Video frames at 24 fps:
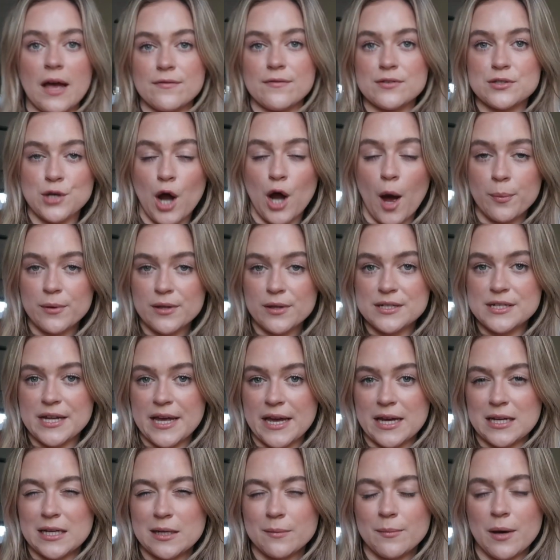stopped the
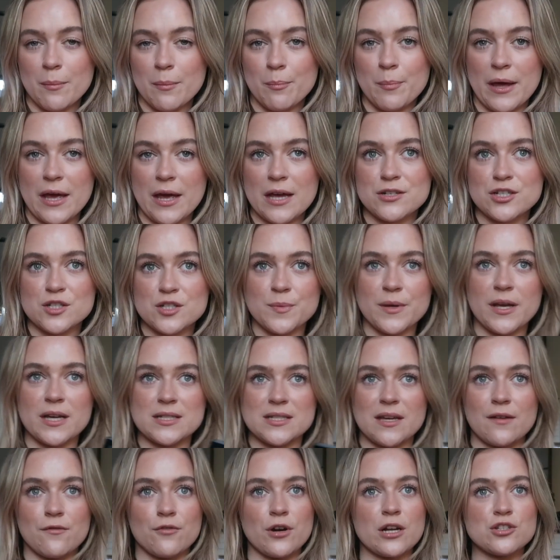tandem a bit just
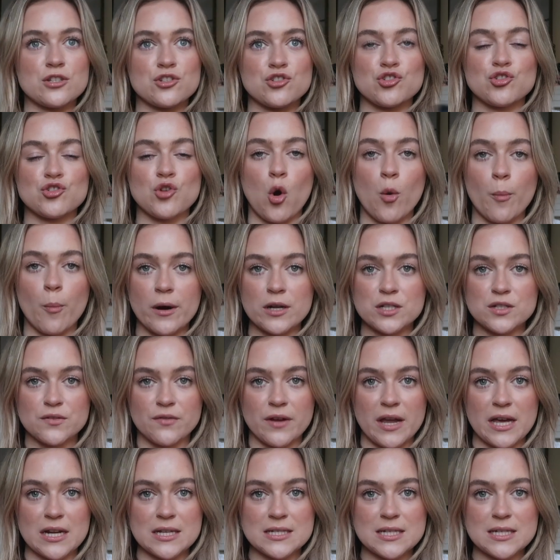because I've read so much
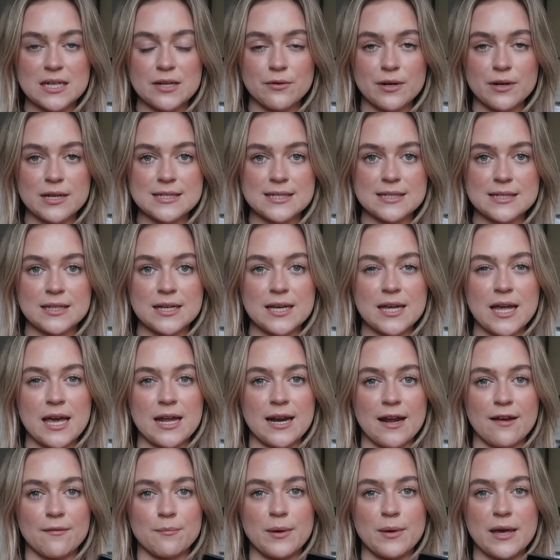fantasy recently,
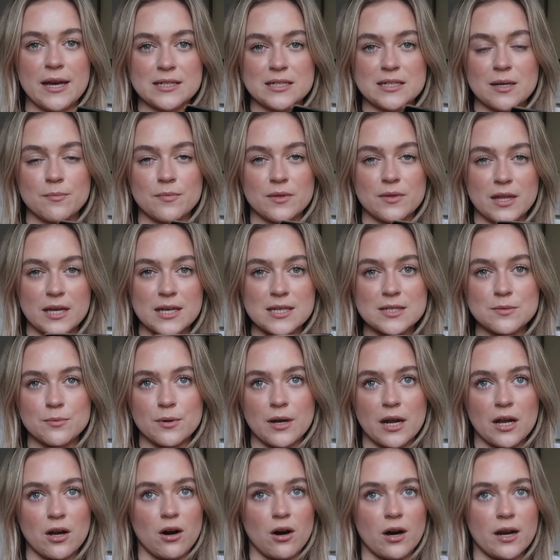and I picked up this
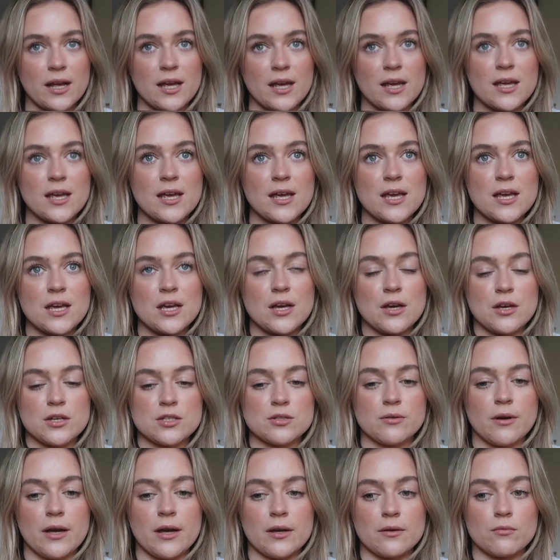when I got it,
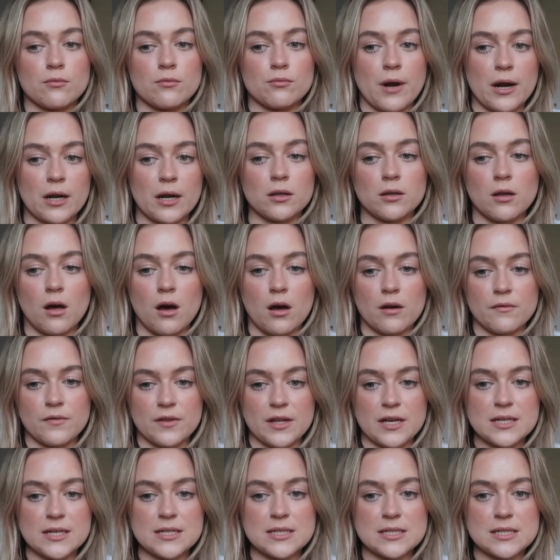so I read a lot of
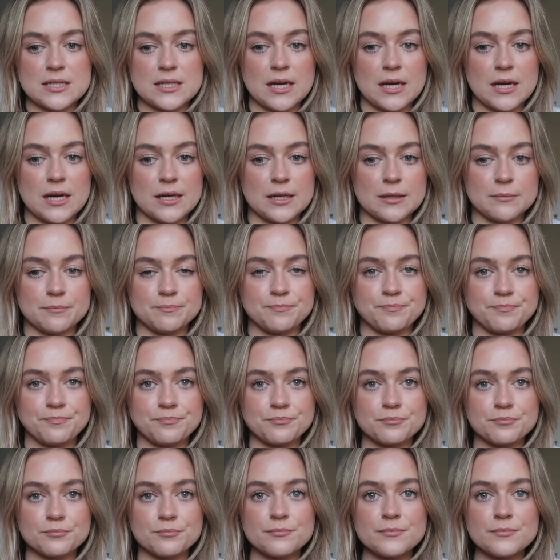this.
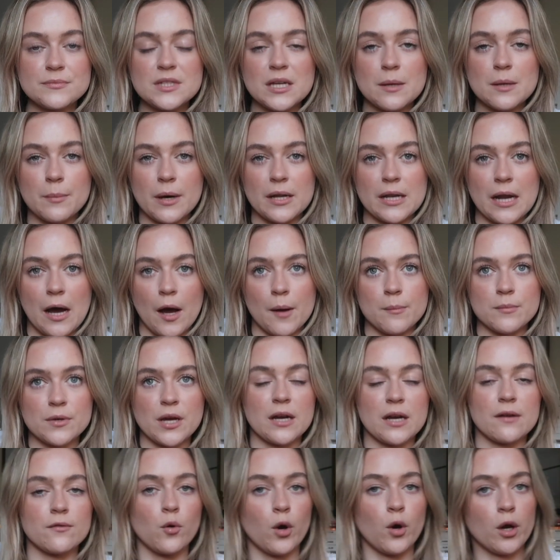But now I'm
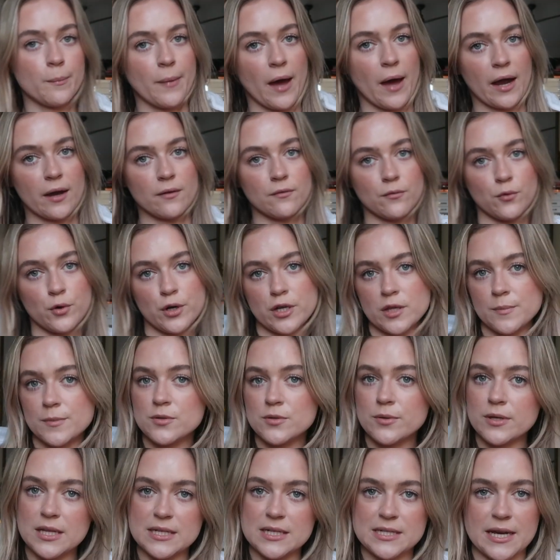kind of going back and forth
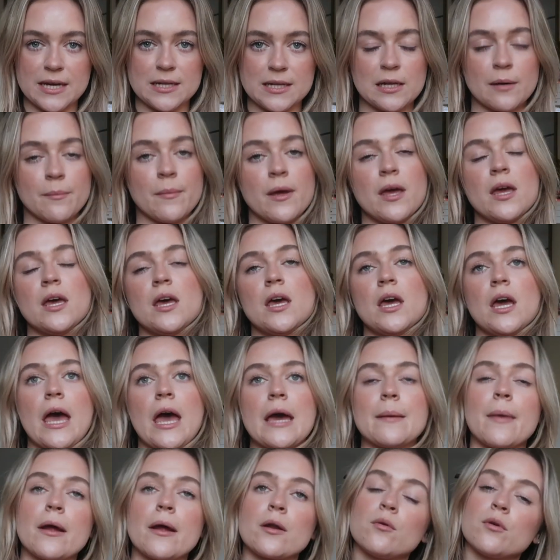between the tandem
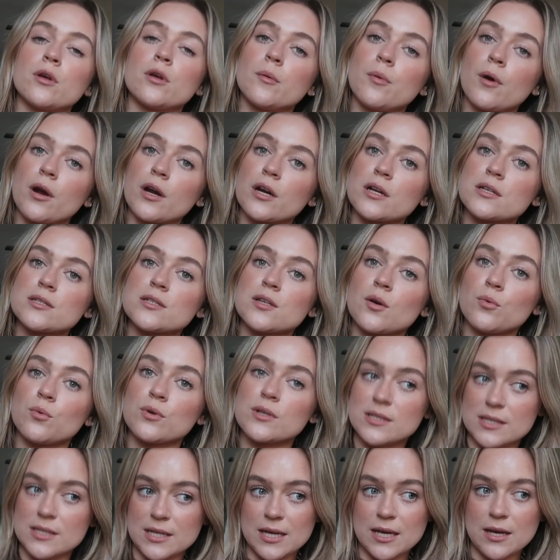and Magnolia Park, so
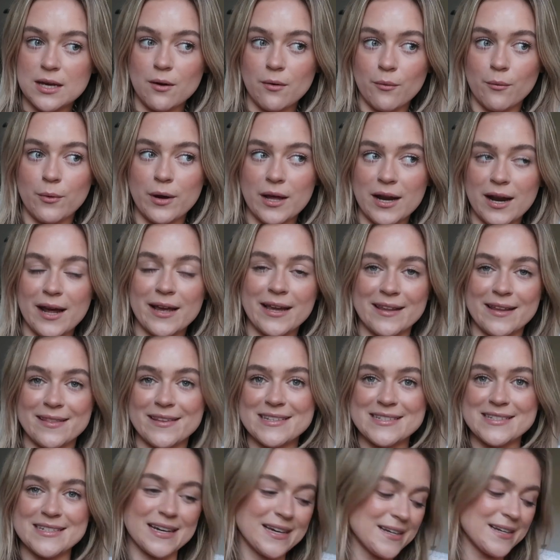we'll see when I get
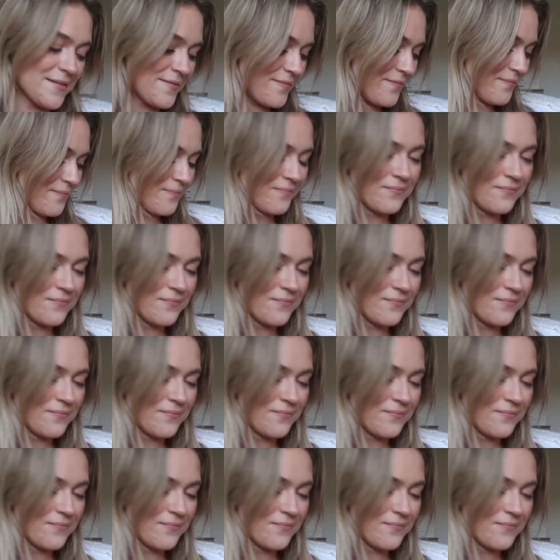these done.